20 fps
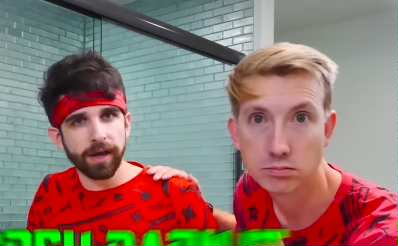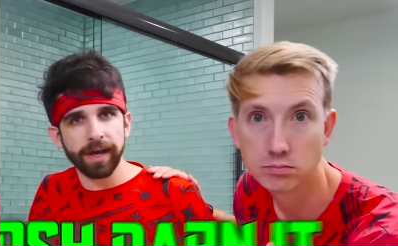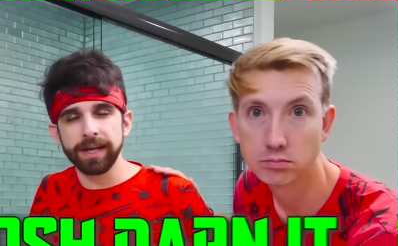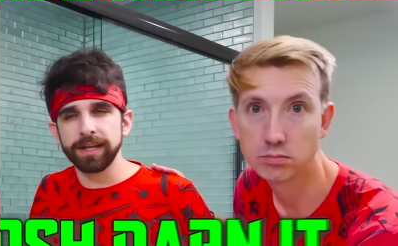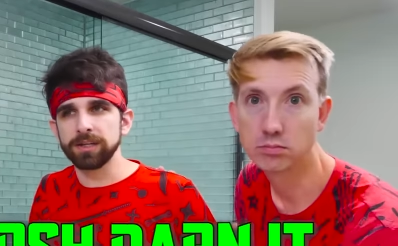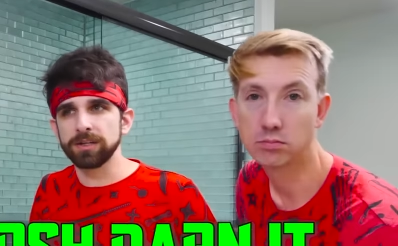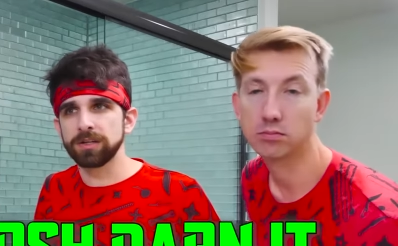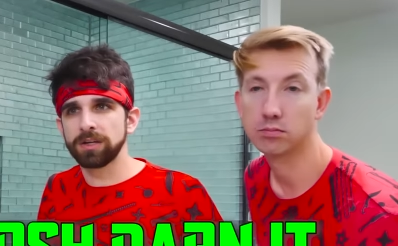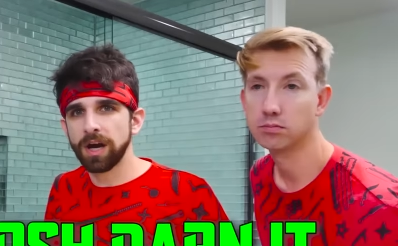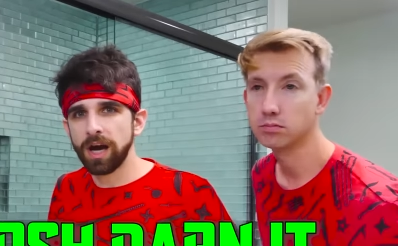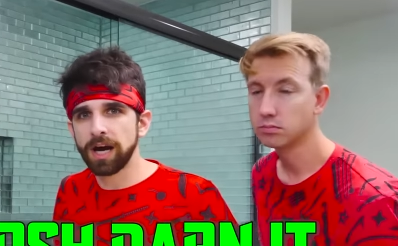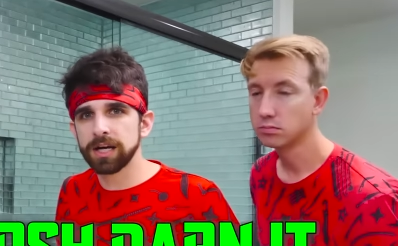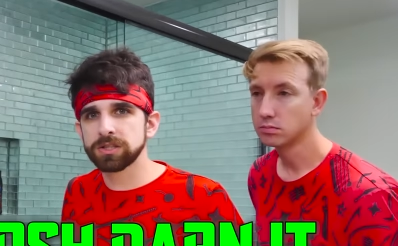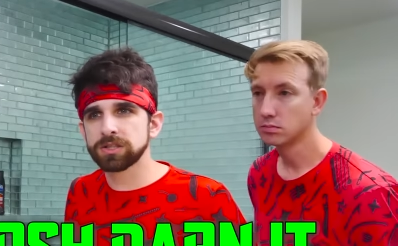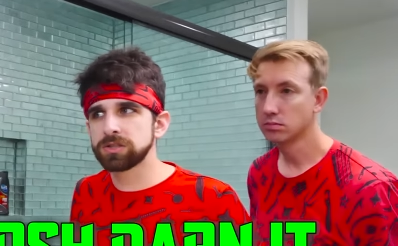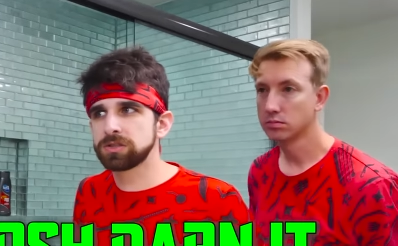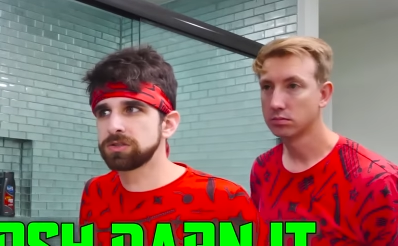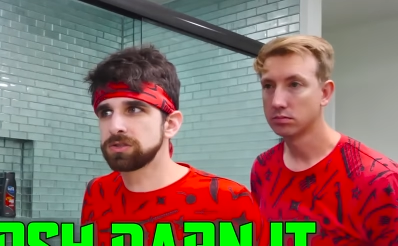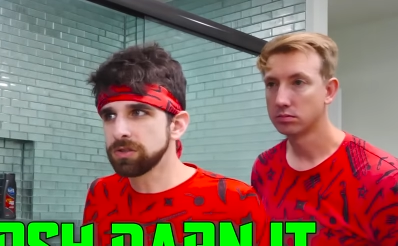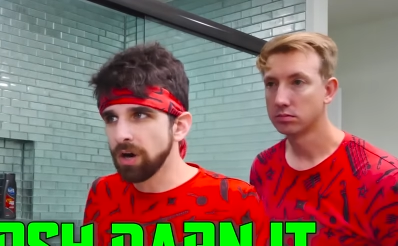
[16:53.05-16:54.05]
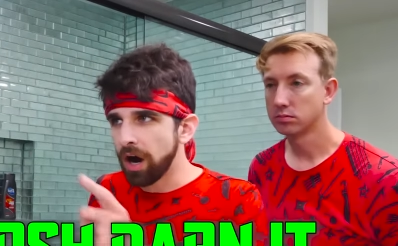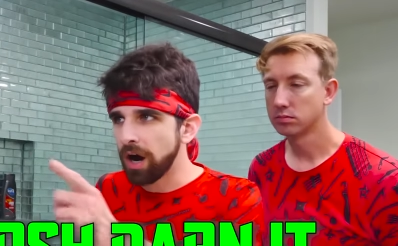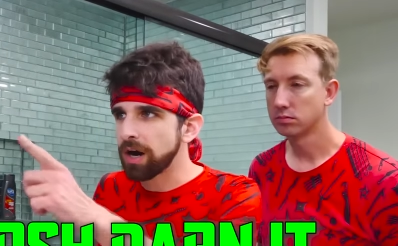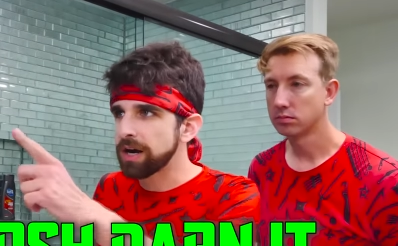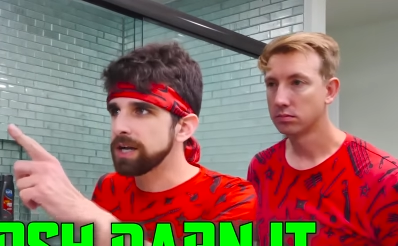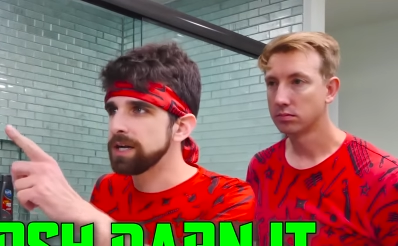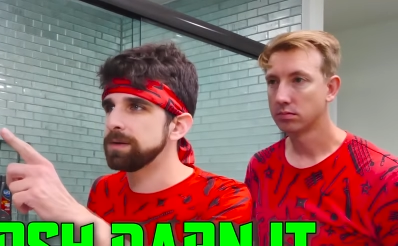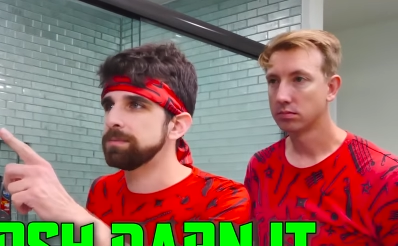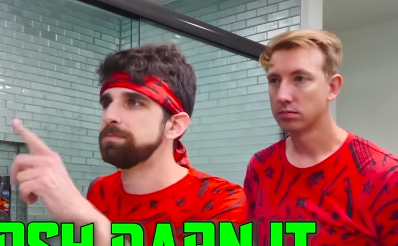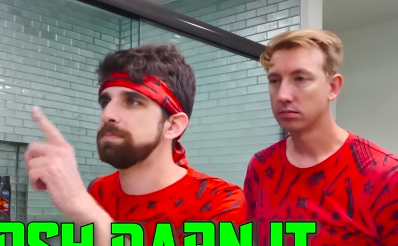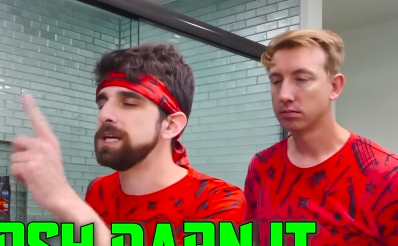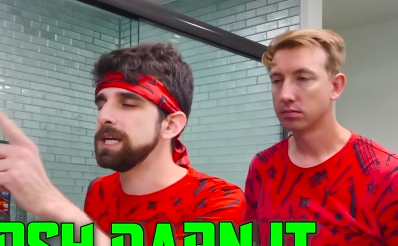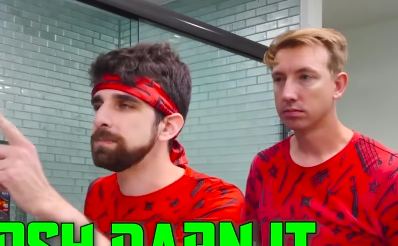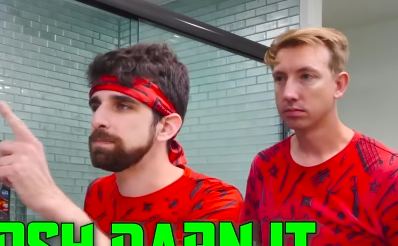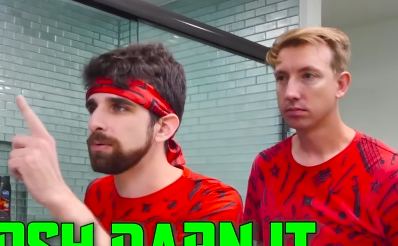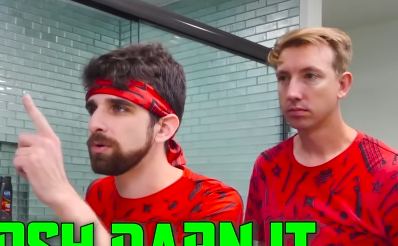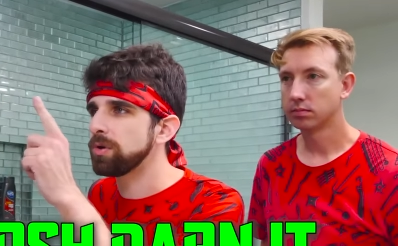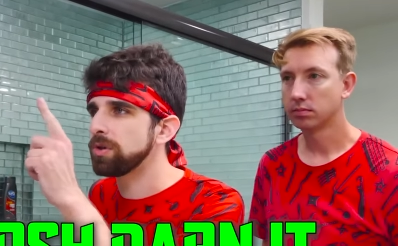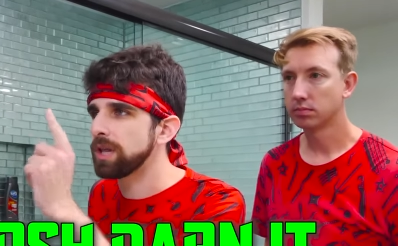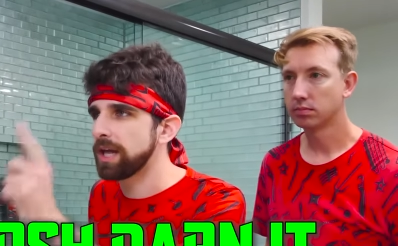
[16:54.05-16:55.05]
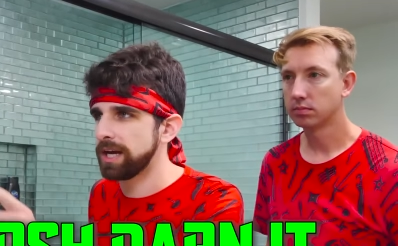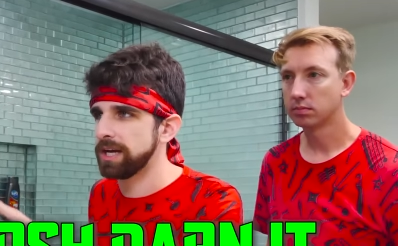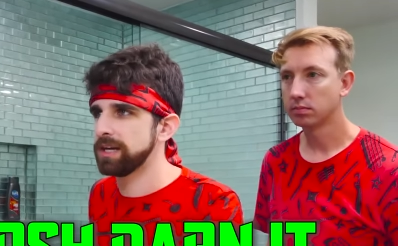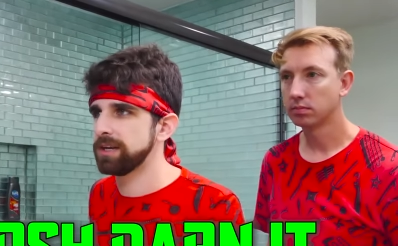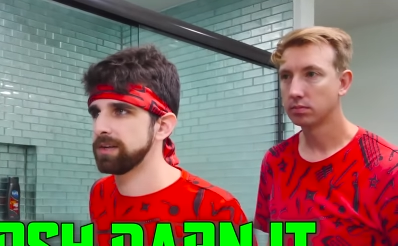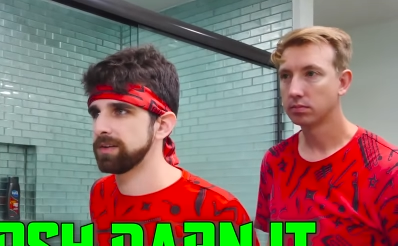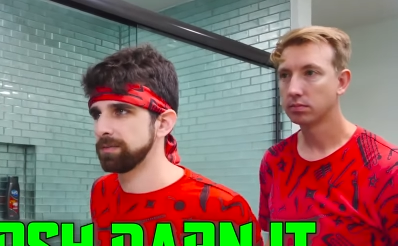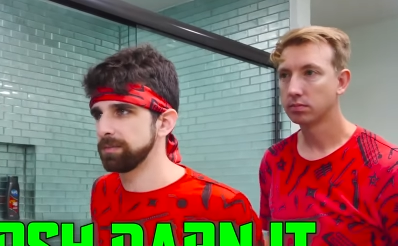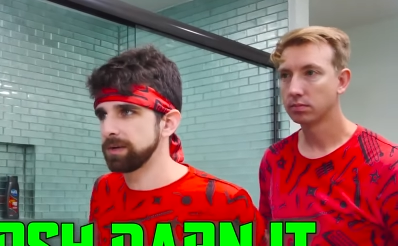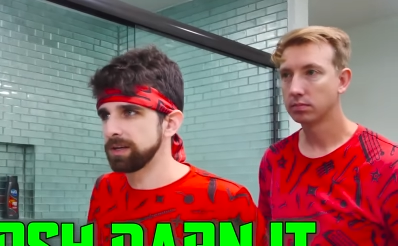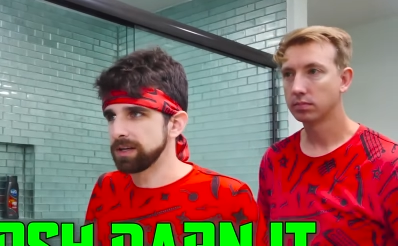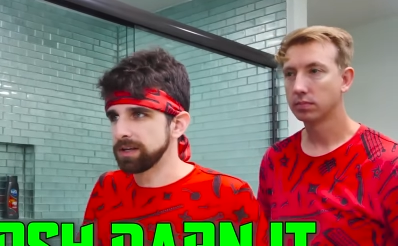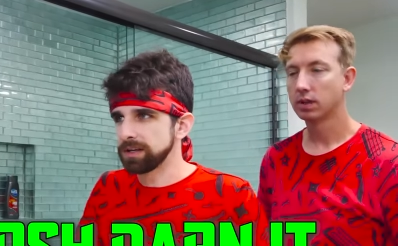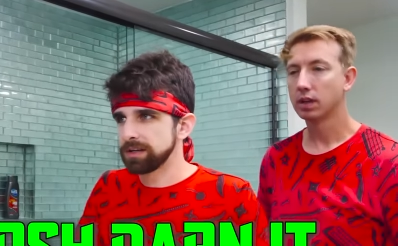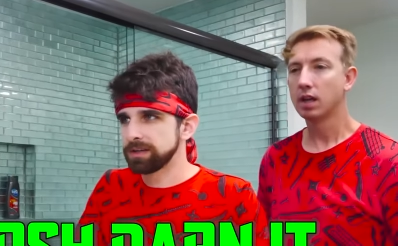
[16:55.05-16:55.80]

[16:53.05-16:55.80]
Speaker 1: And gosh darn it, people like me.